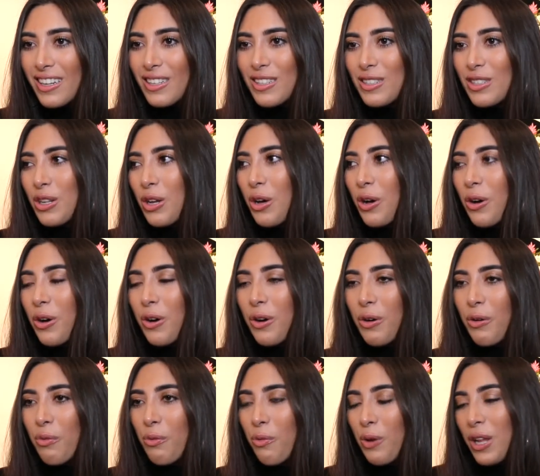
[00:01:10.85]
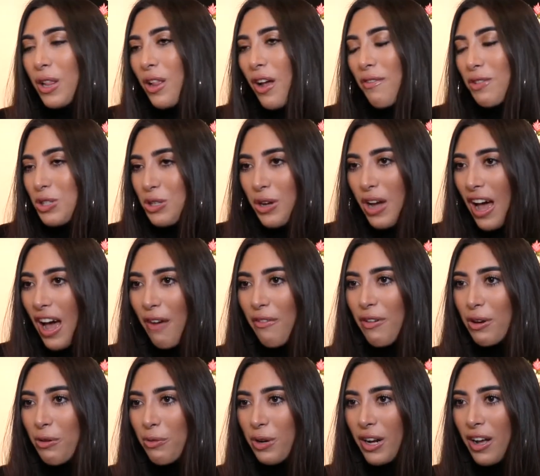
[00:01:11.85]
So we love to have
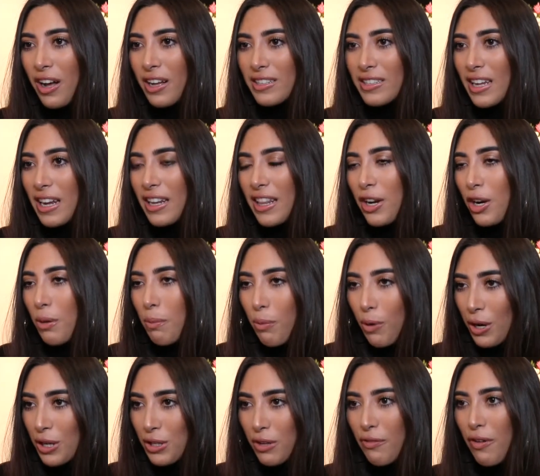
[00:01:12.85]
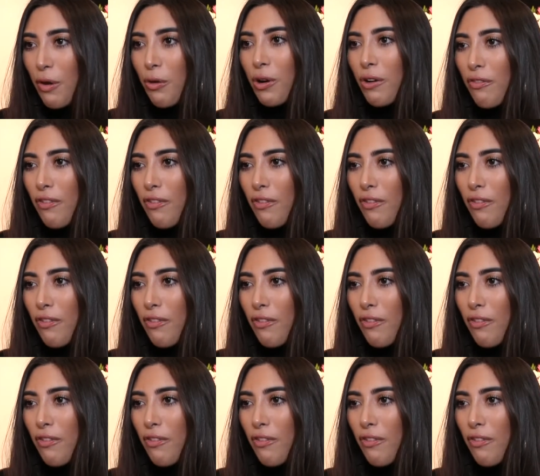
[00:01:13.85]
it with us and they're part of our